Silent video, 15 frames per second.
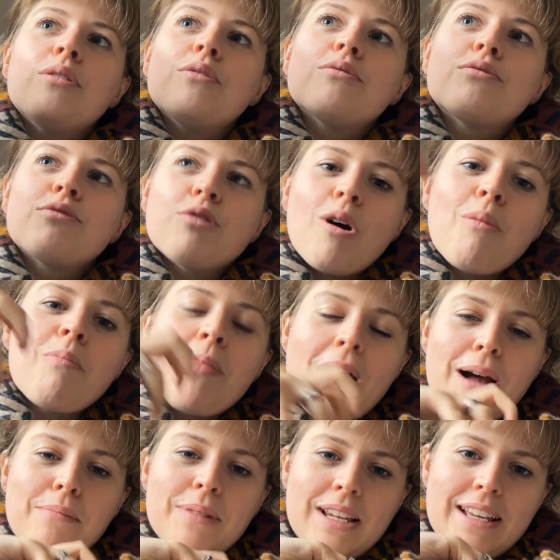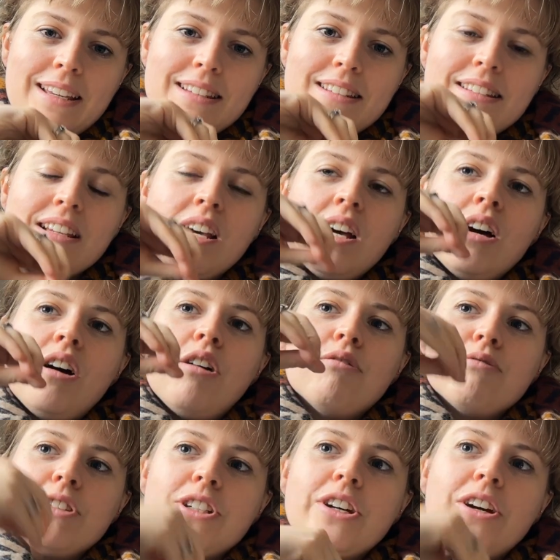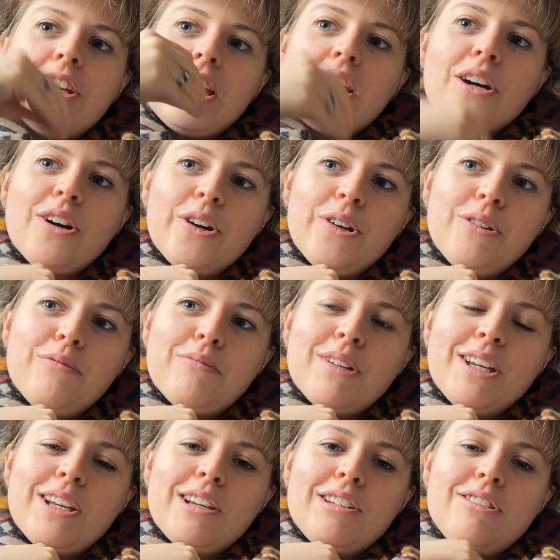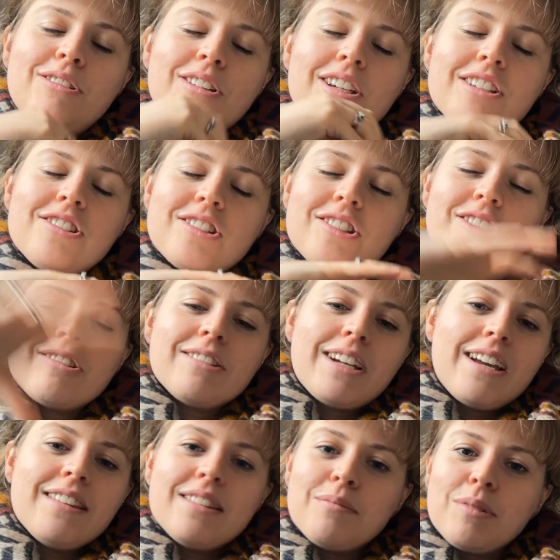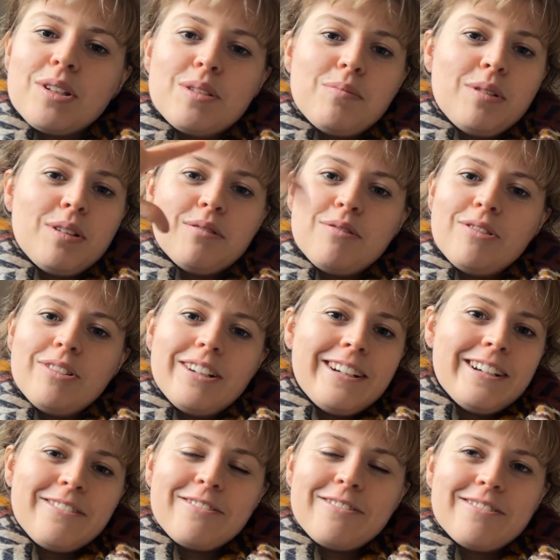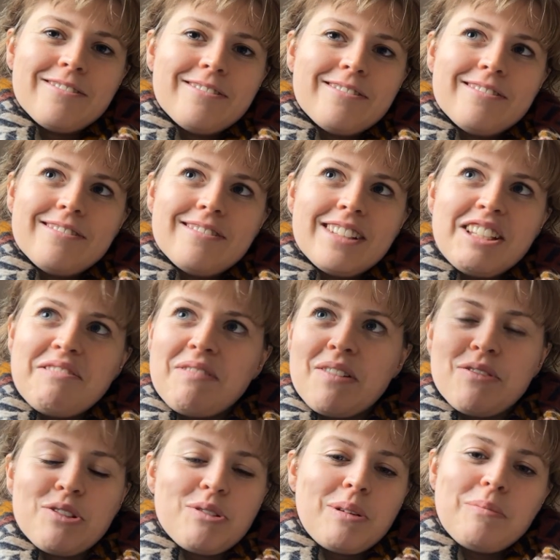from that place of returning home you can just create the most beautiful life that you've ever dreamt